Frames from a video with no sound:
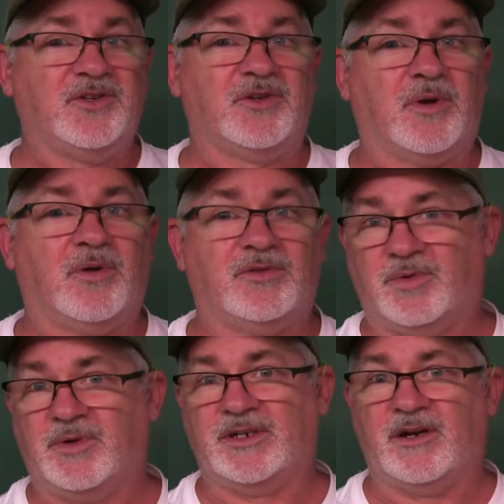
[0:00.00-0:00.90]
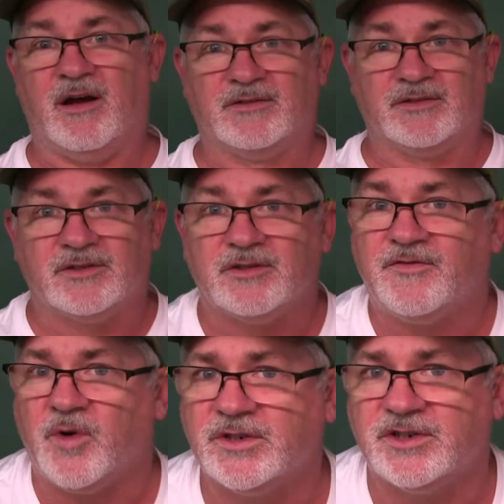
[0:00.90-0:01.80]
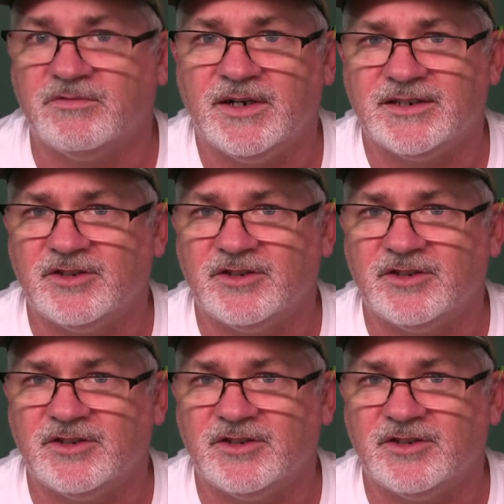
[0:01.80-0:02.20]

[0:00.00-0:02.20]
year old, $20 is a fortune, right?